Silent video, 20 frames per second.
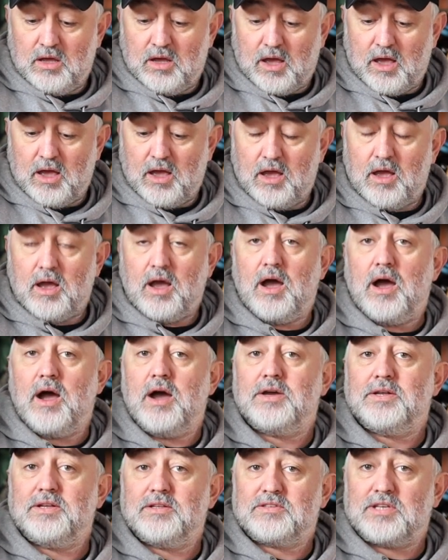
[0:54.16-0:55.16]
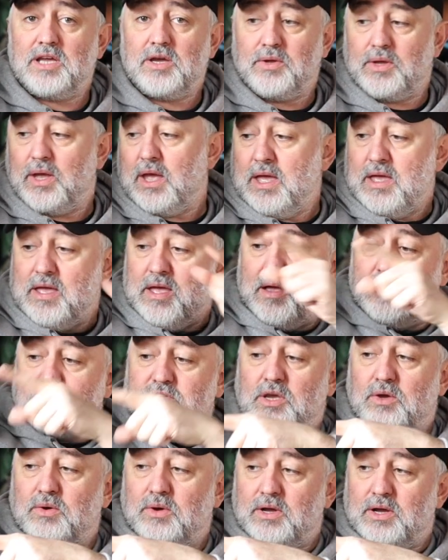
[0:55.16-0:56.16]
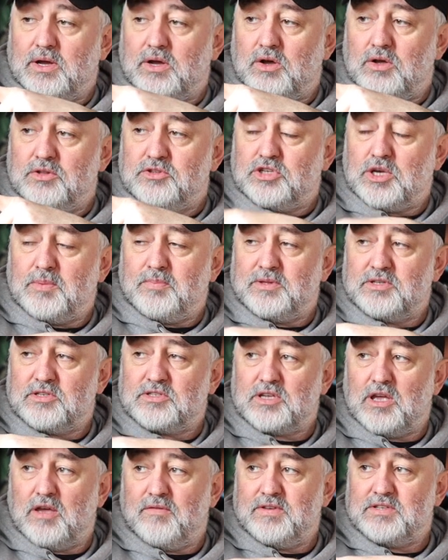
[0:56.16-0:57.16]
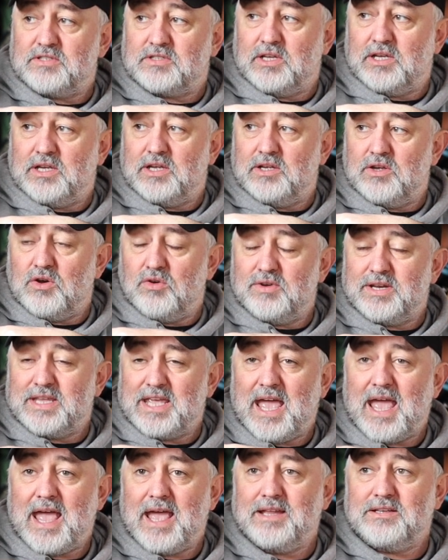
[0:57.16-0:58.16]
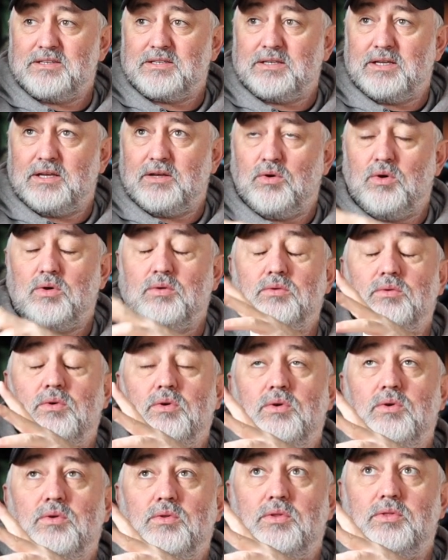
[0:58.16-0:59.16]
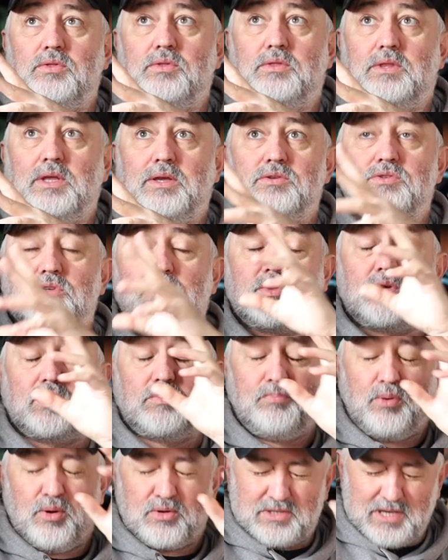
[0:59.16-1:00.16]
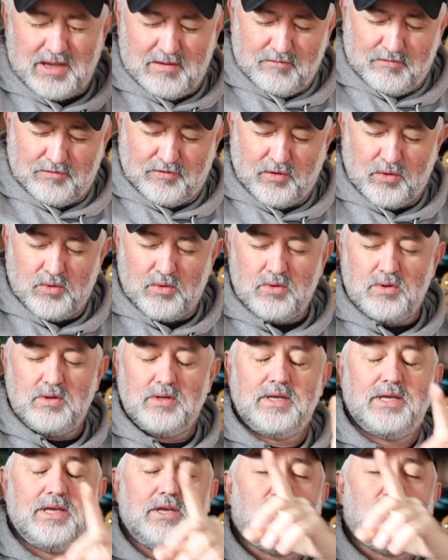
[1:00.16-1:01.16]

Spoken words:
I'm going to tell you. So on top of the service that it already had, or that is booked in for, it